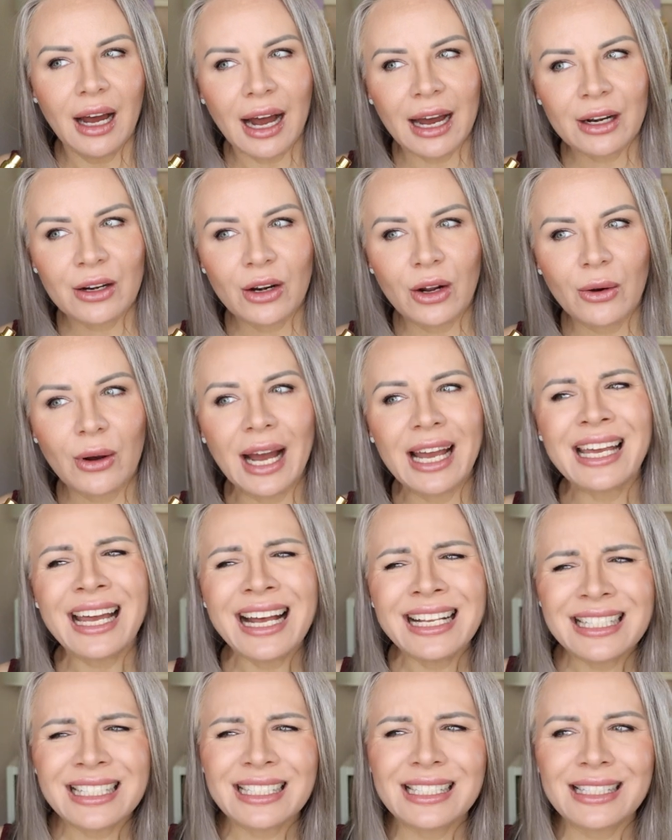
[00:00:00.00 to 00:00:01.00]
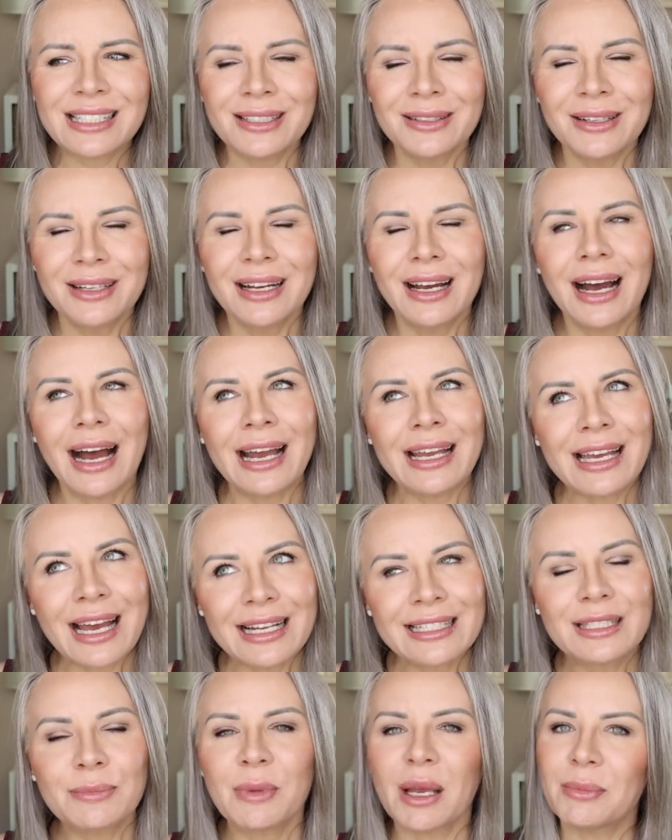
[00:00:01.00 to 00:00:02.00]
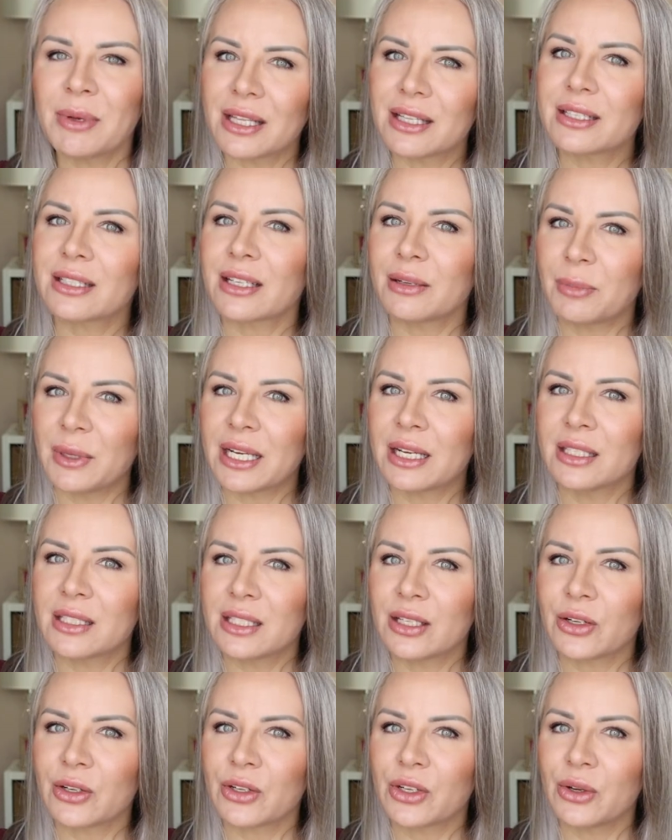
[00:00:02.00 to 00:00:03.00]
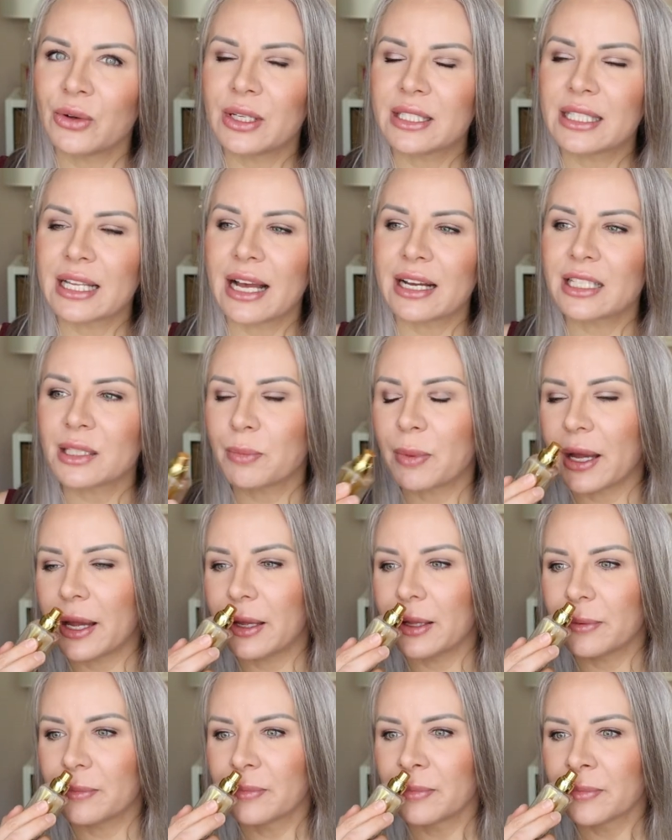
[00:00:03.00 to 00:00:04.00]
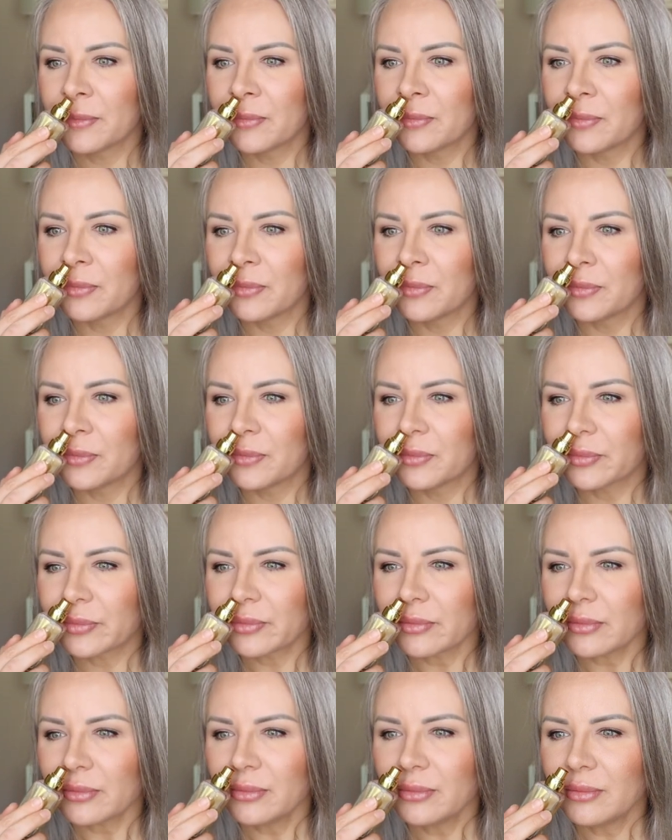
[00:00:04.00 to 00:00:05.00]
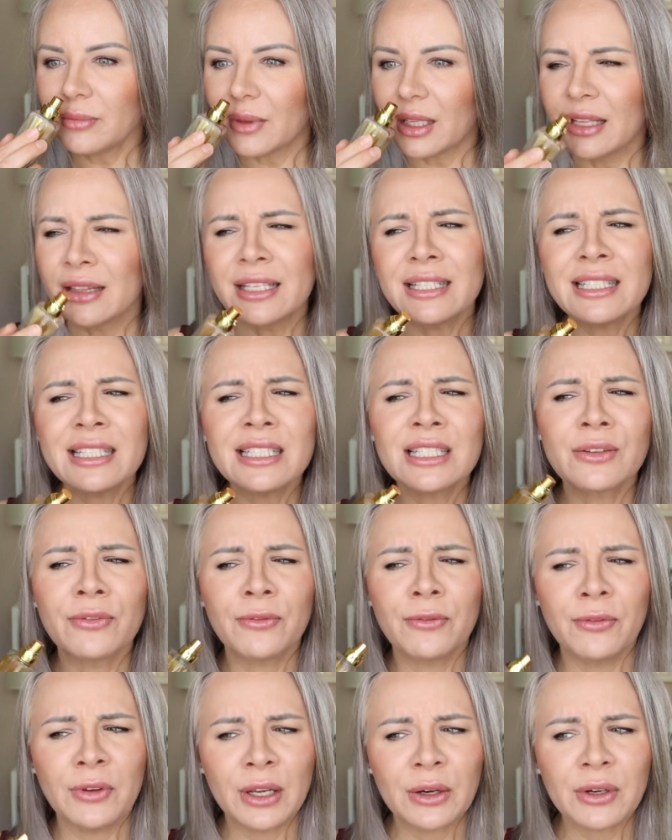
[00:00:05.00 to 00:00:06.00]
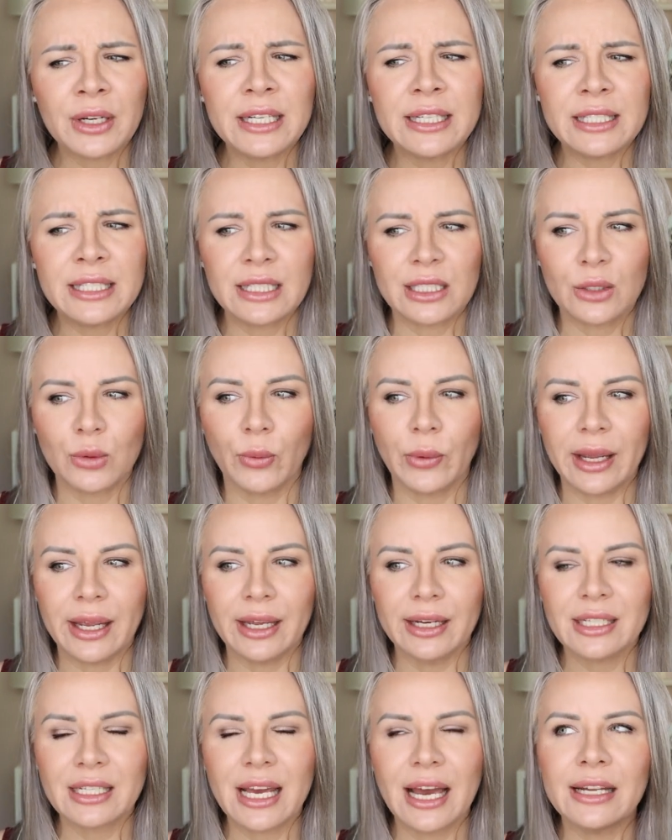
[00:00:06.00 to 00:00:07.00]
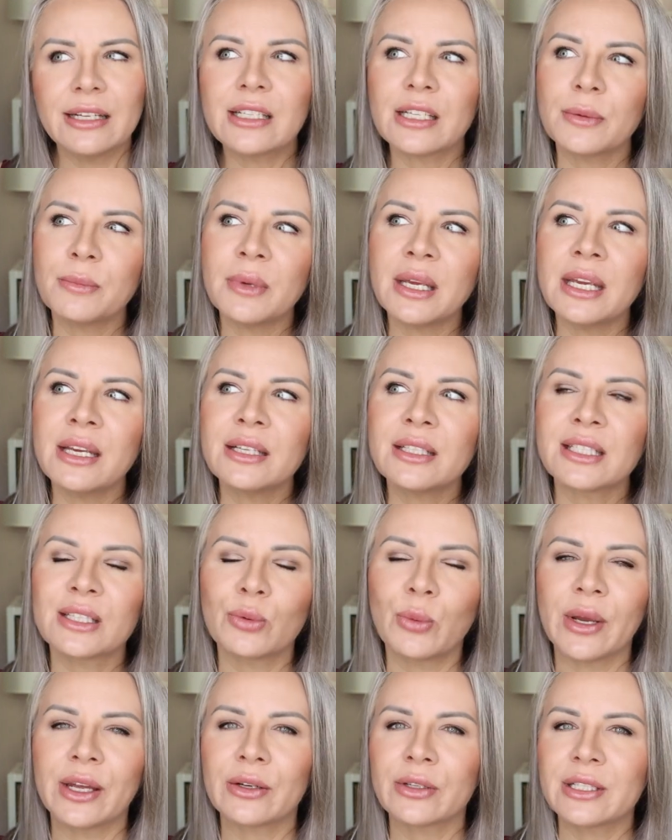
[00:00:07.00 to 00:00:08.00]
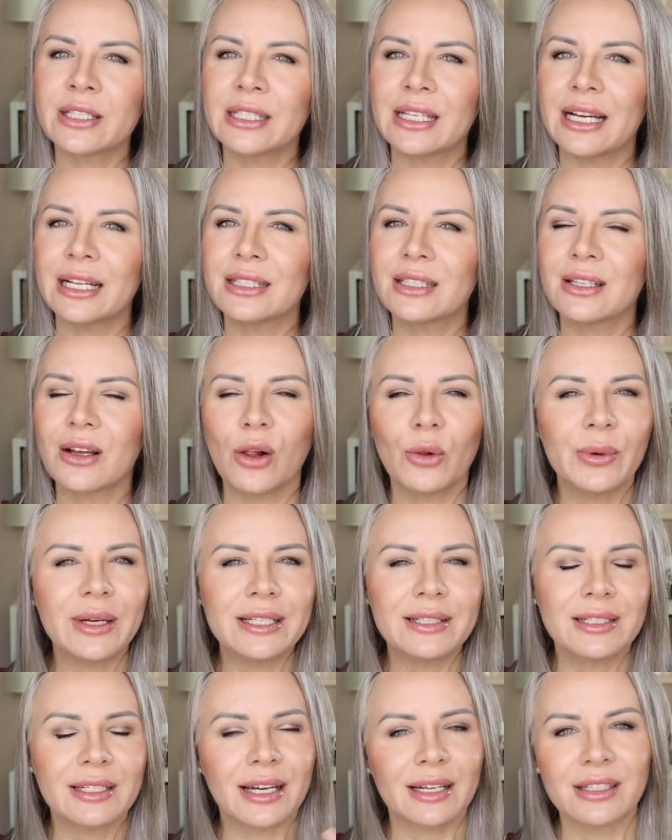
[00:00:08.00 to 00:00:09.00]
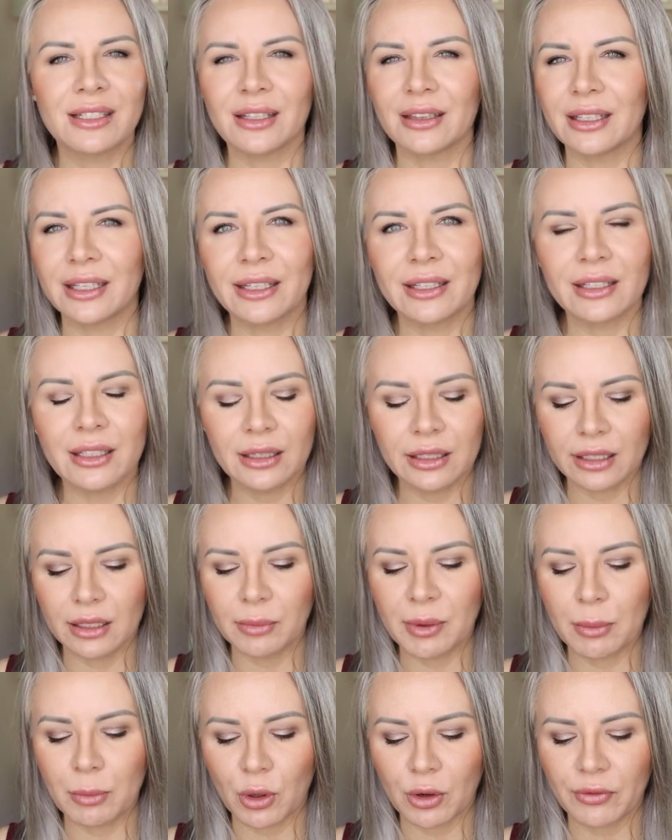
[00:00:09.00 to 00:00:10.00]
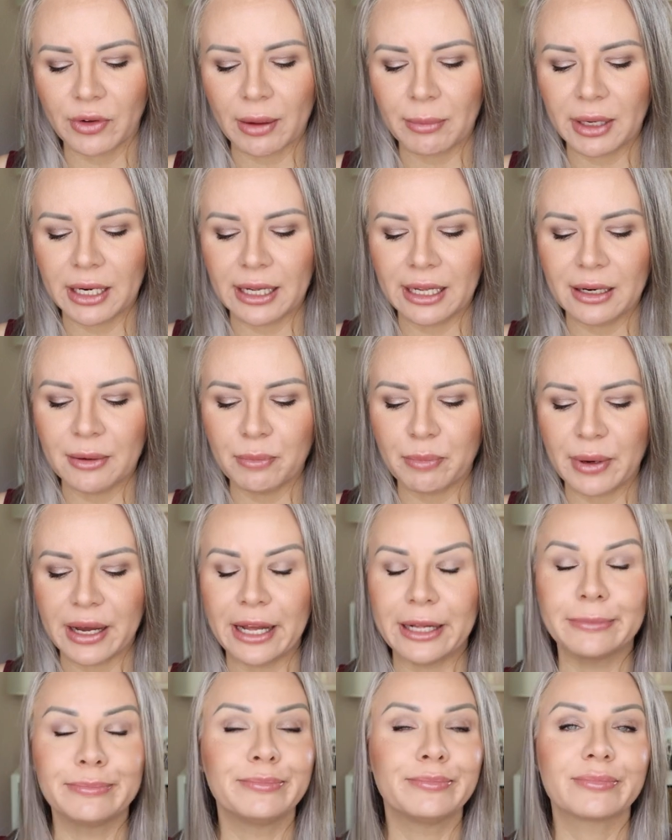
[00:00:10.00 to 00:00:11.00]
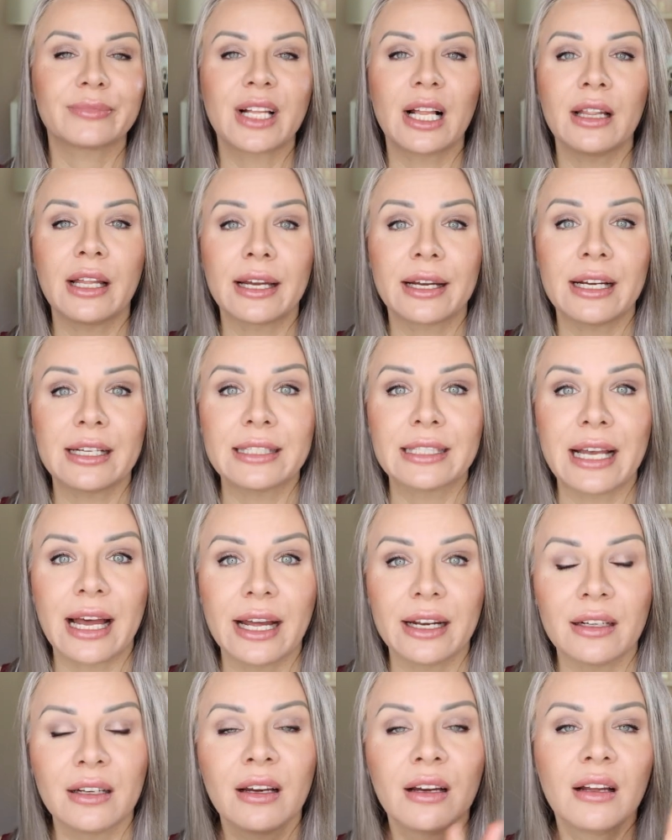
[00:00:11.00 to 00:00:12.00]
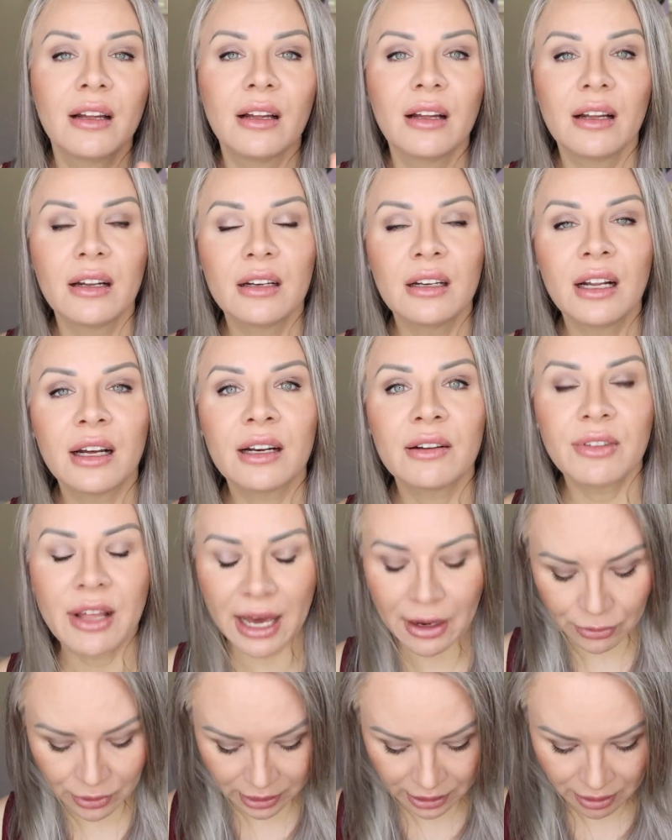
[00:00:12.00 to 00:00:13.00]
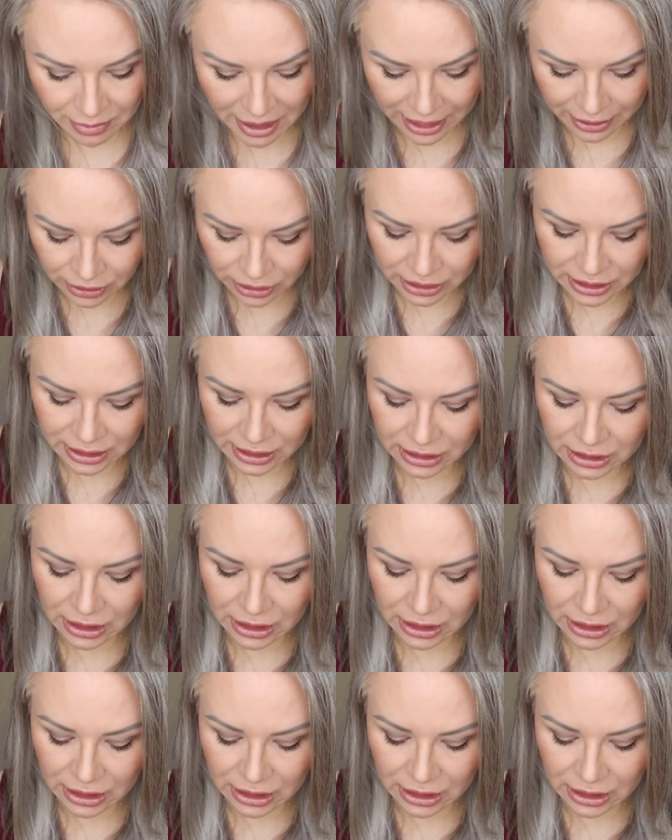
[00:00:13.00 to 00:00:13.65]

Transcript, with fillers: I don't know, I guess, I guess maybe this could be considered unisex, but this is very sweet. And to me, sweeter scents always tend to lean a little bit more feminine, but like I said, none of that really matters.